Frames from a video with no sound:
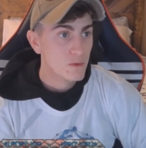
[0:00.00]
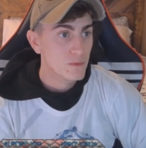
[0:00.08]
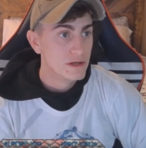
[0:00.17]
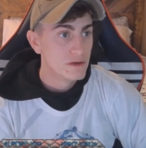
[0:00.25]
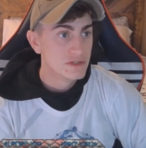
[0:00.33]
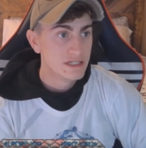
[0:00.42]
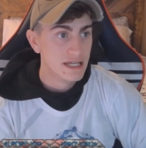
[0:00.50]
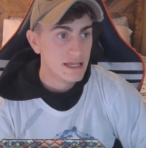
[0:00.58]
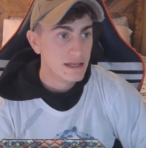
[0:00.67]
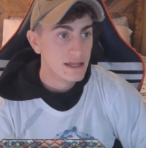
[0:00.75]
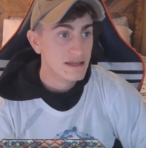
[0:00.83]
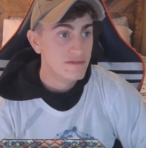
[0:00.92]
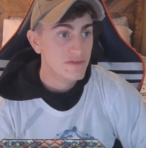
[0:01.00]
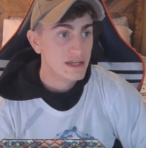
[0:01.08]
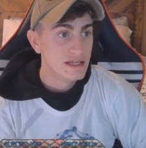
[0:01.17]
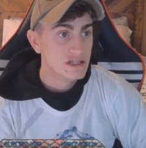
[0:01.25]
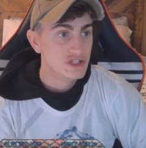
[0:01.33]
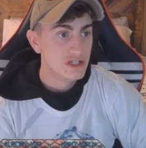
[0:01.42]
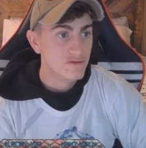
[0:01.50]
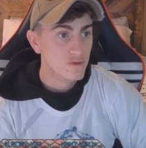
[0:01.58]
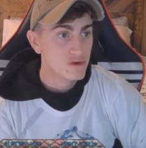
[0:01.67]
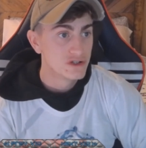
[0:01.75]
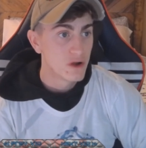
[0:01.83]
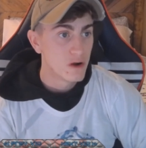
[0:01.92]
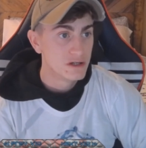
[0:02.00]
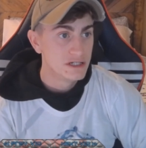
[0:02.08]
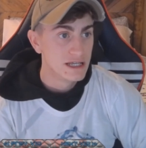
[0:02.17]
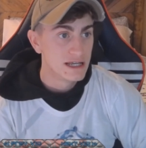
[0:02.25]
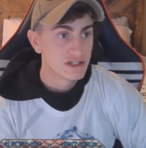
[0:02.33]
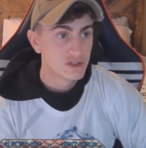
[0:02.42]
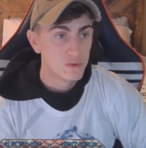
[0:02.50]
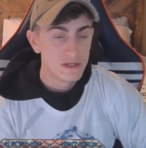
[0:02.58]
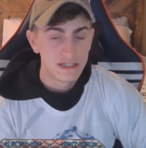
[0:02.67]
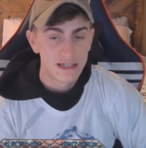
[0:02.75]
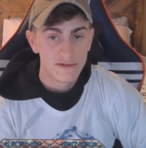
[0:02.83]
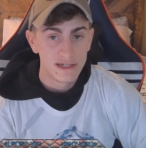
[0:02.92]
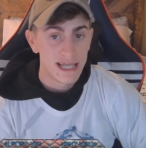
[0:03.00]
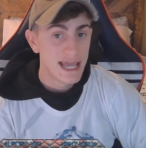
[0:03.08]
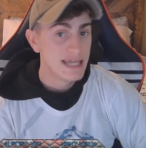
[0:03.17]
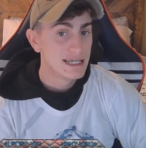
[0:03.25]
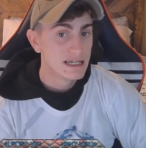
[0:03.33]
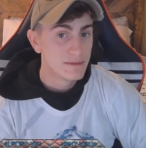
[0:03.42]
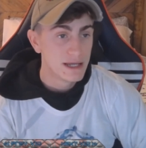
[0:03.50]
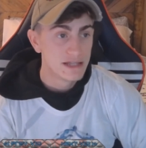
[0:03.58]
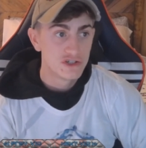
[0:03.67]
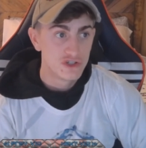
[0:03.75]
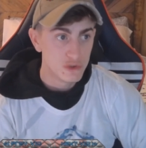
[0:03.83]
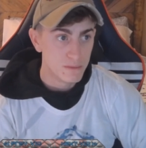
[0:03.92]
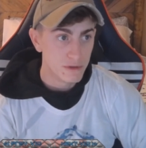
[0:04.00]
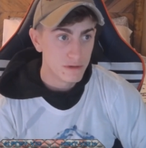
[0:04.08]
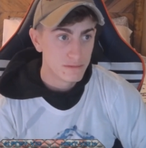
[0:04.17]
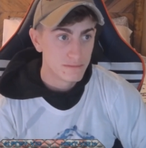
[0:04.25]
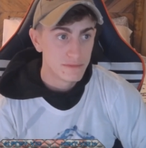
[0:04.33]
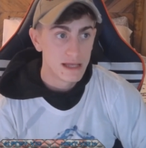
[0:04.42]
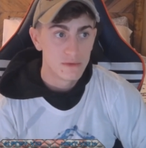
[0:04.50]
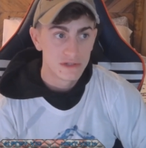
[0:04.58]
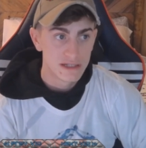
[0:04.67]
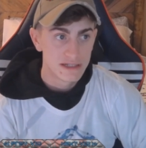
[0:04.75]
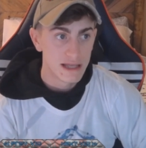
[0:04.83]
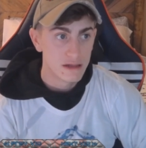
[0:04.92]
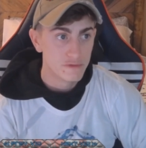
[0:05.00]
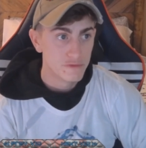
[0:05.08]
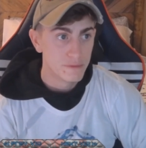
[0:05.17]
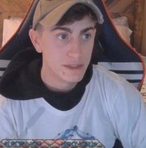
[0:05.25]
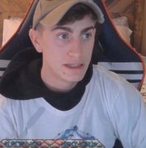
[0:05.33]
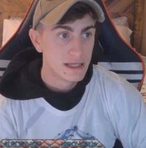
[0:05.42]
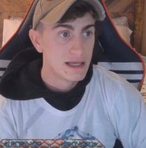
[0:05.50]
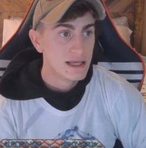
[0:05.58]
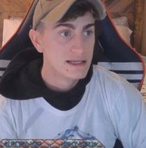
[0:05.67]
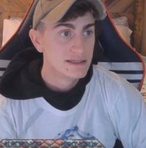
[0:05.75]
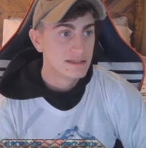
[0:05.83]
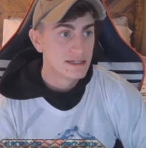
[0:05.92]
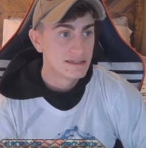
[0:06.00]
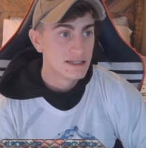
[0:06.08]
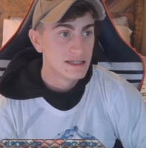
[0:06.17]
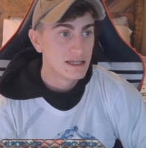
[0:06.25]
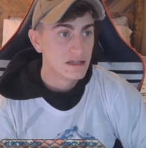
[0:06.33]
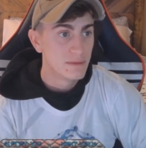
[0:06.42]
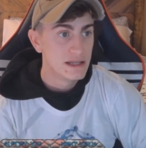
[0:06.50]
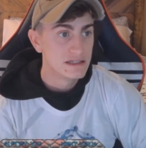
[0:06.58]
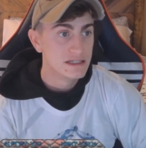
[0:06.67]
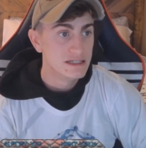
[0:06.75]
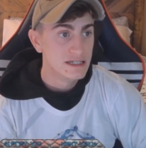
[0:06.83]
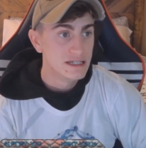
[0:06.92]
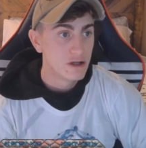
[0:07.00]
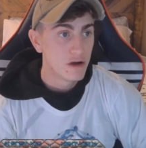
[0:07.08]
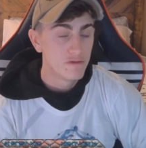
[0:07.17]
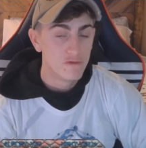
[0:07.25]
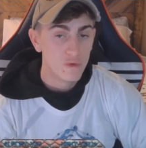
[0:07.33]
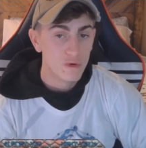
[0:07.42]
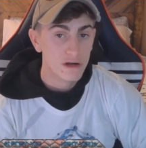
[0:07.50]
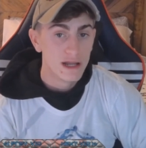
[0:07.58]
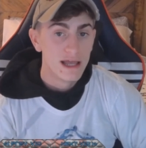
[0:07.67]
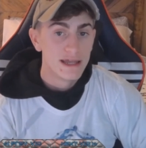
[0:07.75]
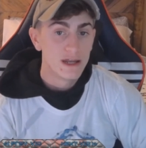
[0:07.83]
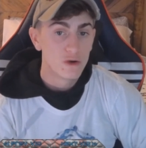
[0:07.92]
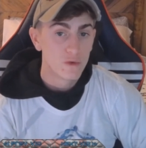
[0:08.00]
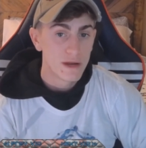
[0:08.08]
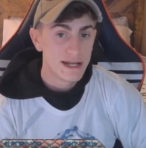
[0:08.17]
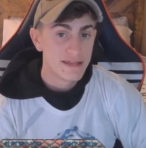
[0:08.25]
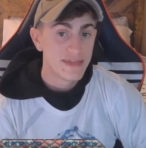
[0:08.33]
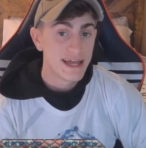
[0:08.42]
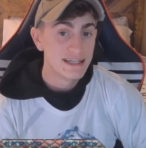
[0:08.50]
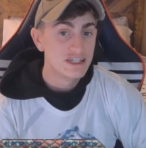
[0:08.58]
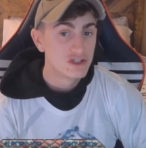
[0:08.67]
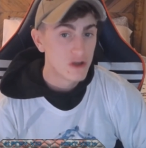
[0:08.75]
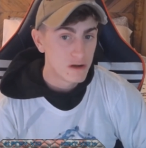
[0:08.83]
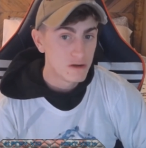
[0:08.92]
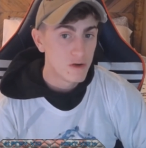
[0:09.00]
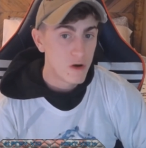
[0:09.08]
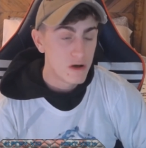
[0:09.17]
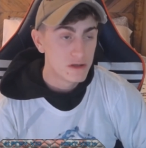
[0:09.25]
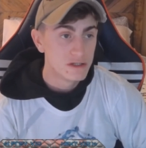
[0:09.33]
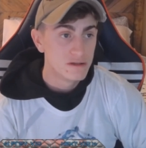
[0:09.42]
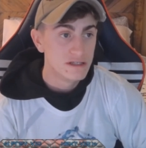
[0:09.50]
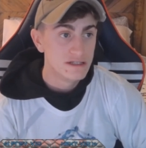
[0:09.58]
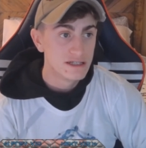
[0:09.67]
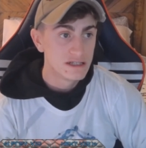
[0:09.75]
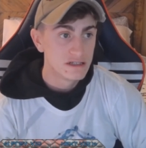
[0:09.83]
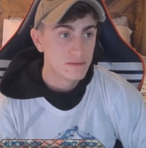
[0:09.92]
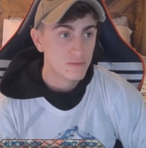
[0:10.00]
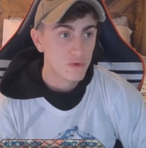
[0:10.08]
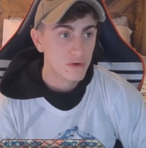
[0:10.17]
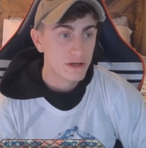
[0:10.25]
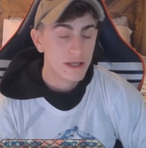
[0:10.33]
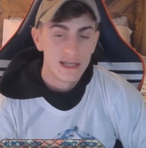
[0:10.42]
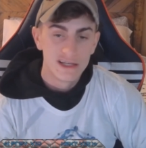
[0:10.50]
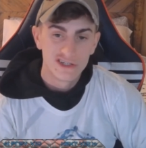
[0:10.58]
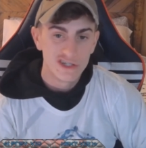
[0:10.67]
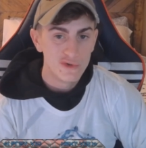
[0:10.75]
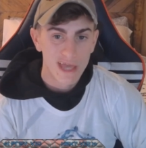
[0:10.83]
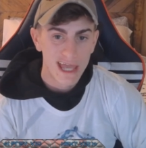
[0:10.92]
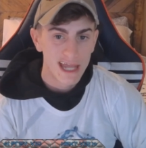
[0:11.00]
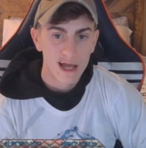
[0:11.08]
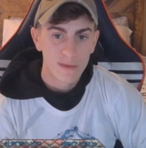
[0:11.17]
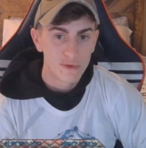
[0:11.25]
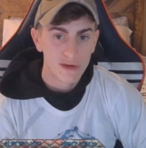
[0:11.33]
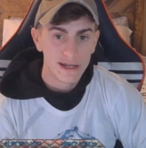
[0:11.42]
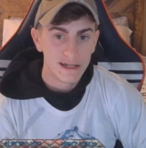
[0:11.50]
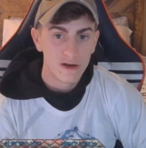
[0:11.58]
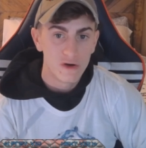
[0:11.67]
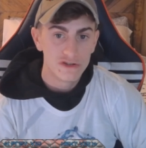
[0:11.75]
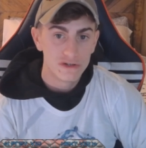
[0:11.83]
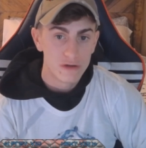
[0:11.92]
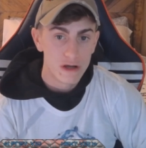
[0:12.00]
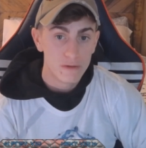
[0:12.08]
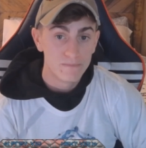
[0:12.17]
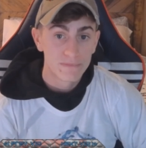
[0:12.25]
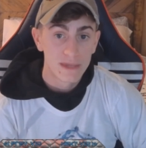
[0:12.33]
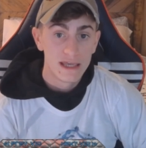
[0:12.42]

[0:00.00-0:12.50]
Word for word: Windows 10, NVIDIA GeForce RTX 2070 8GB Super. That was the seller for me. 16 gigabytes of DDR4. Now granted, that is soldered on to the system board, so you can't upgrade it on your own.